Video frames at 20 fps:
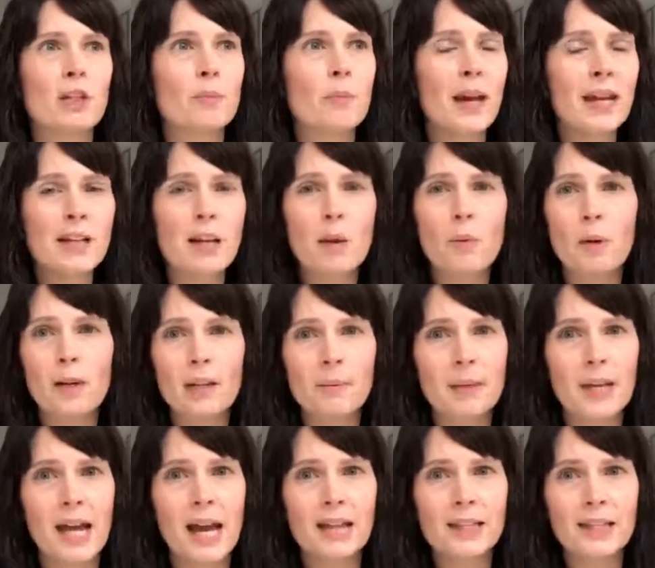you might not want to
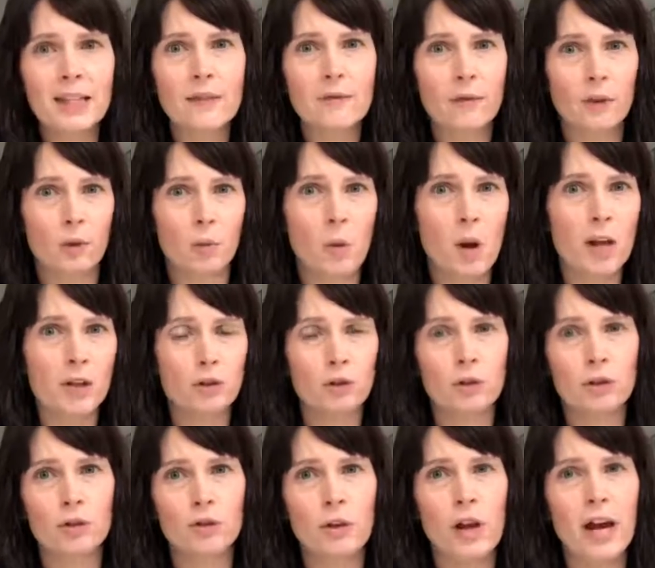be asking for the
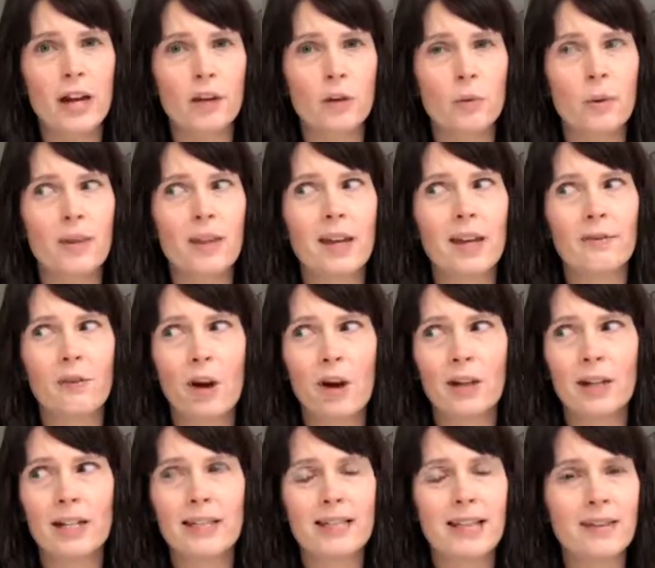washer and dryer when they've
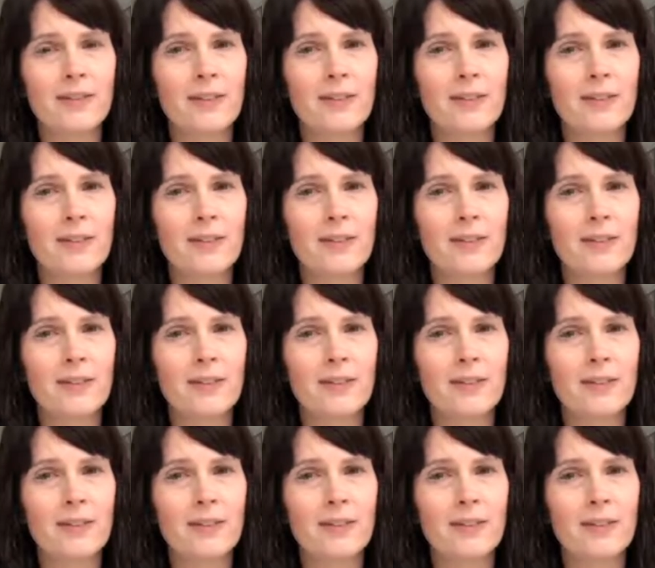already said